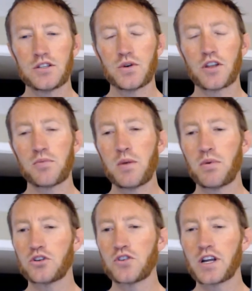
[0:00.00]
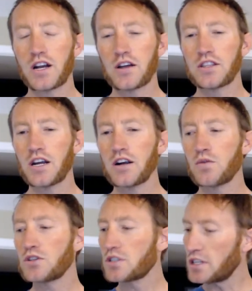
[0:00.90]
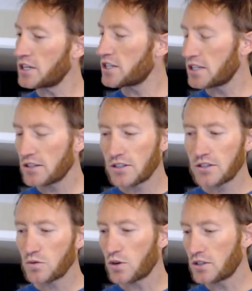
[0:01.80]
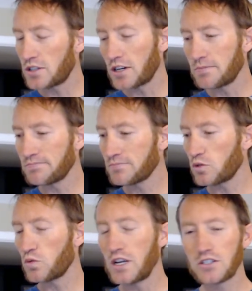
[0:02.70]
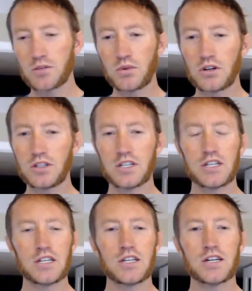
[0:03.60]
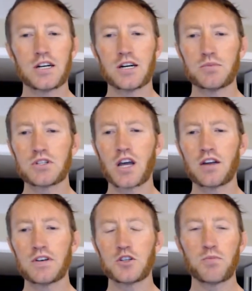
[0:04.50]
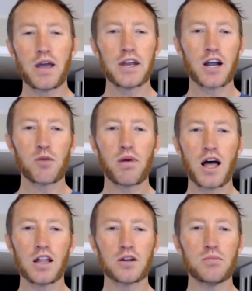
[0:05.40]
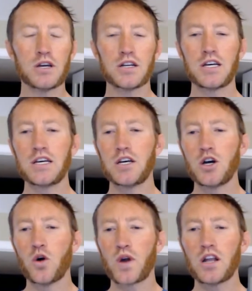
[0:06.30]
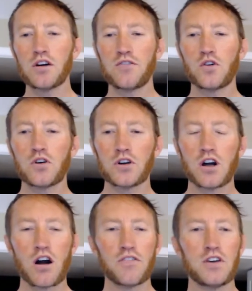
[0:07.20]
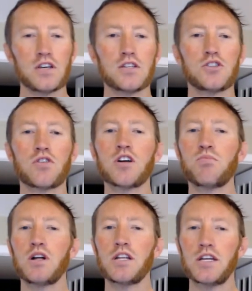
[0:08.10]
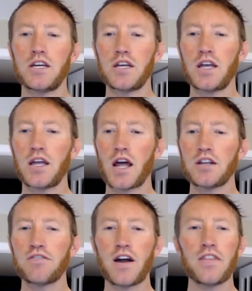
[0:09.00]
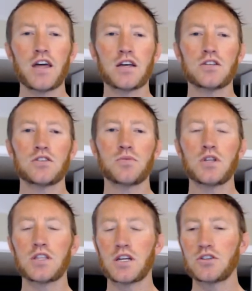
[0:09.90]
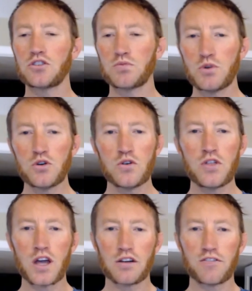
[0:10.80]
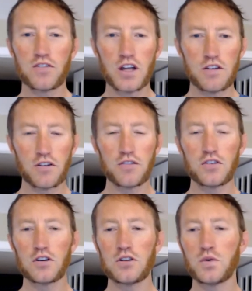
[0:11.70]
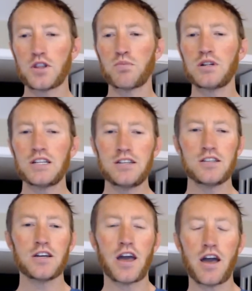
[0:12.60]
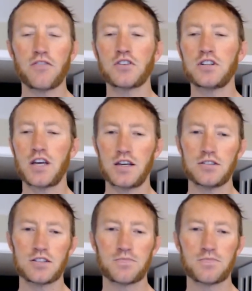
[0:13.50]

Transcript: what other people are drinking out there, what's delicious, what's um, reasonable, um, just kind of expanding our palate a bit. What I look for in coffee is drinkability, and I define that as something that is smooth and flavorful with a pleasing aftertaste.